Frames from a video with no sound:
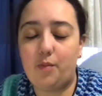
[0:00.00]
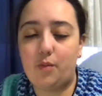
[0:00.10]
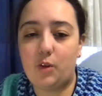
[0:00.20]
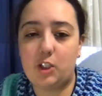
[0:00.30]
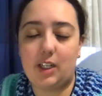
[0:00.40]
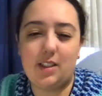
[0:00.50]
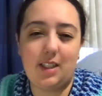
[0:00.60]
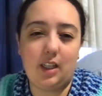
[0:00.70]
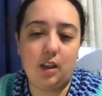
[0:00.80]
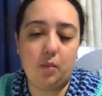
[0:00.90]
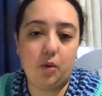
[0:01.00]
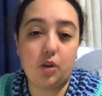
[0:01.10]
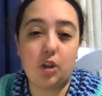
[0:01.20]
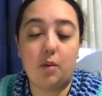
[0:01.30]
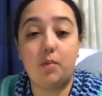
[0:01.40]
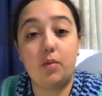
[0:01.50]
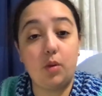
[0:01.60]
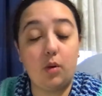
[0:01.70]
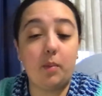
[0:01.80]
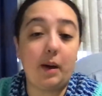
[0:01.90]
which I had seen in the bookshop,
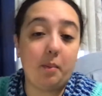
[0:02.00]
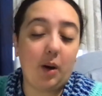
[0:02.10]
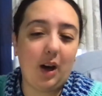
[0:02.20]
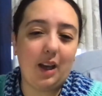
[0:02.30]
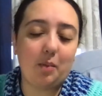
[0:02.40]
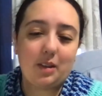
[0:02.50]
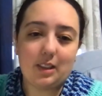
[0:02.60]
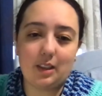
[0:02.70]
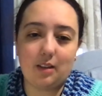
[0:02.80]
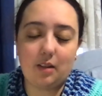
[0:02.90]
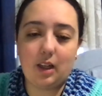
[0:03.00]
thought about buying, but didn't.